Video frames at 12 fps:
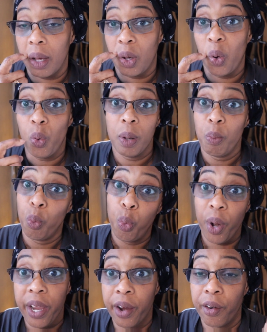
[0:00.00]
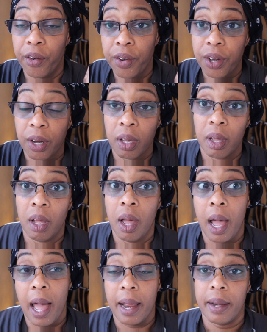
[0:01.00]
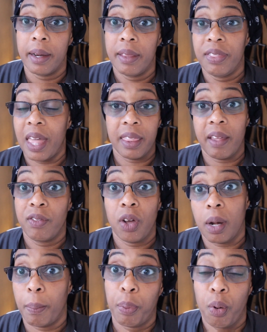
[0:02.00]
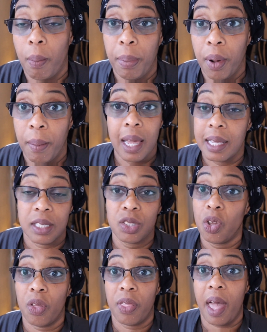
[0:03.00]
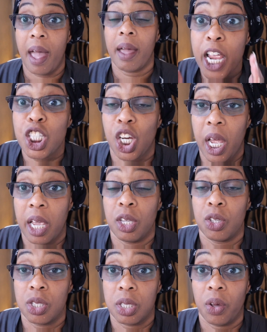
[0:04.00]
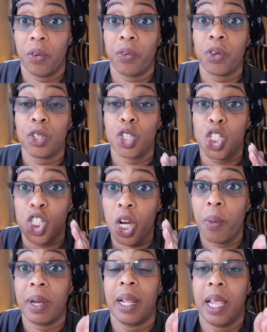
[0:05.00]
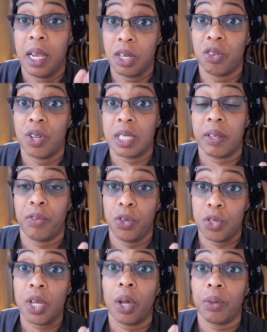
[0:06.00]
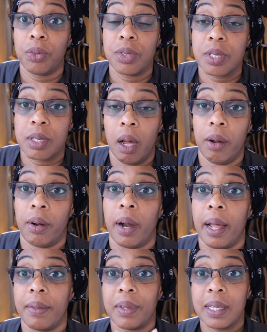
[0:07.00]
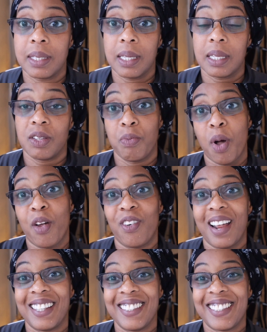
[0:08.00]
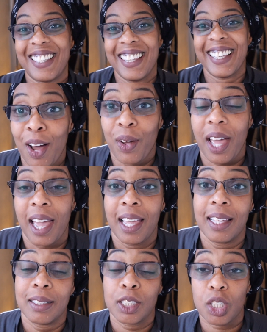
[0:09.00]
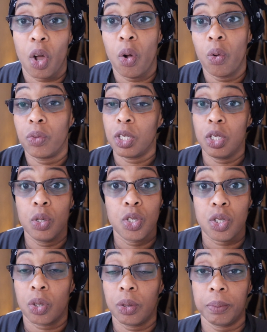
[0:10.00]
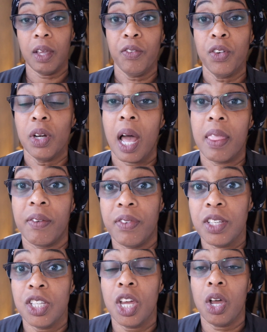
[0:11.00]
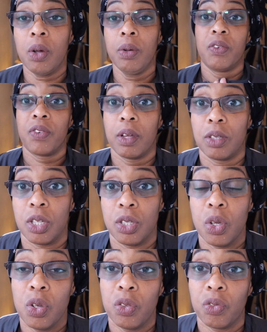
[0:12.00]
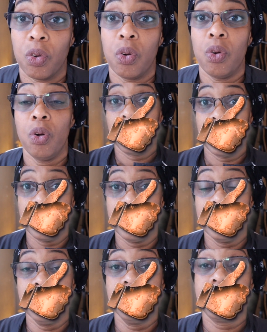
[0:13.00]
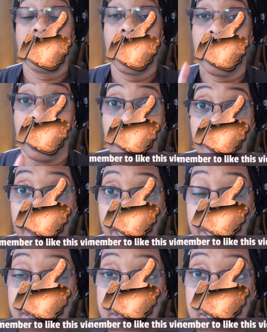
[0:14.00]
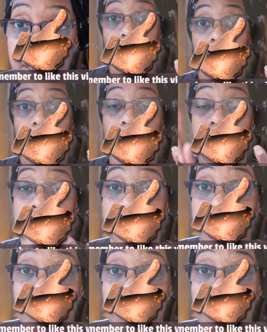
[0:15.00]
call them weird and that they've got a problem. It's not that. Educate yourself. You're showing ignorance if you don't. All right, that's the end of my rant. Okay, so the usual. If you like the video, you found it useful, please like it. Click the